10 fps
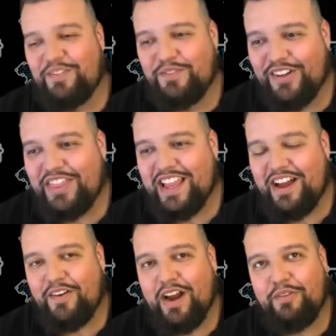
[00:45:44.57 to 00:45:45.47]
one thing
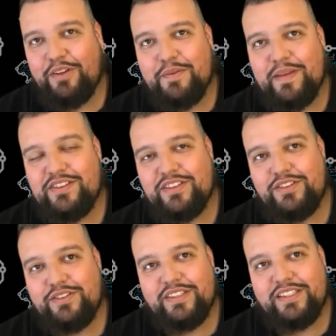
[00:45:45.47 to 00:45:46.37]
I really want to mention
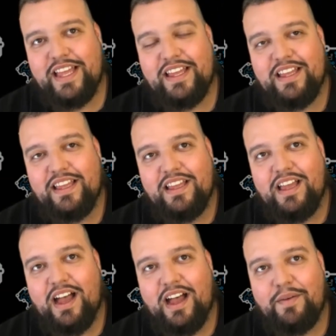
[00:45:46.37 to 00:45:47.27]
too is that
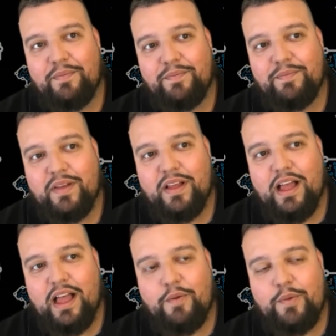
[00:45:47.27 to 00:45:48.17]

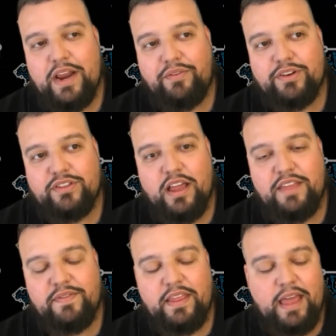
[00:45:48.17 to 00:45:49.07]
we never talk,
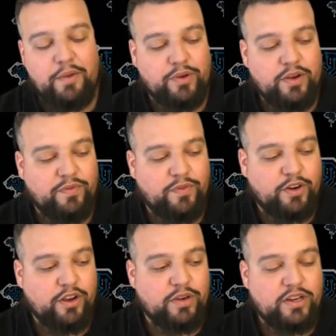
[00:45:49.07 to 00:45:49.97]
and for
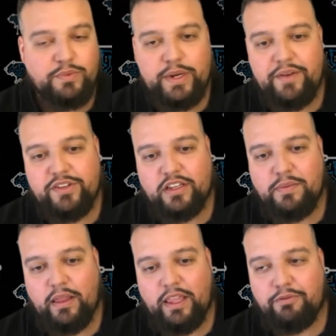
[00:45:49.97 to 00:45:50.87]
good reason, we never talked
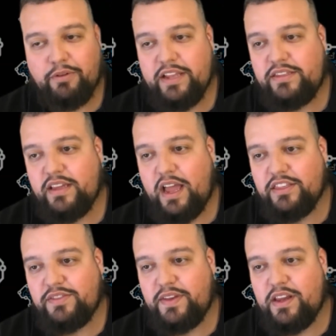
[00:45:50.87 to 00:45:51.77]
about like rates on
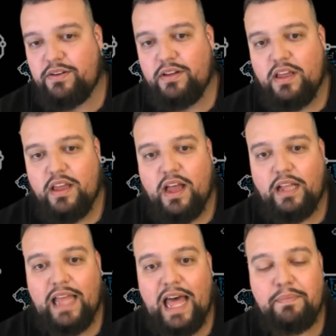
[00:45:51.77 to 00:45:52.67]
this video.
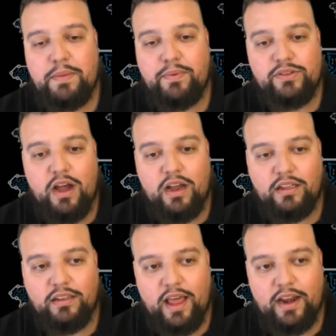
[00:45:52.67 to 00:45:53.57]
A lot of people
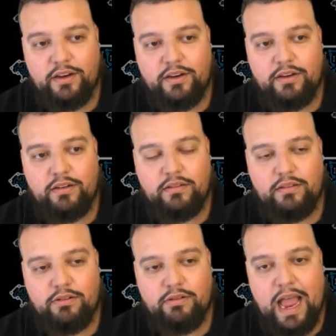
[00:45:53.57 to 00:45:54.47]
talk a lot of
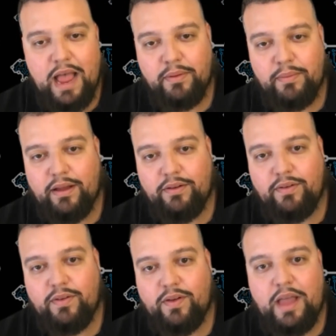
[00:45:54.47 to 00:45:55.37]
crap
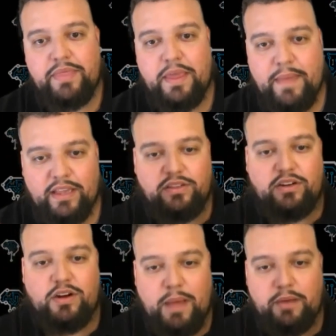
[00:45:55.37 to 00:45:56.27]
about they make a
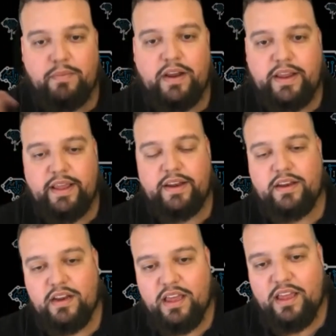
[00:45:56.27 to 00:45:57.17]
certain amount of money and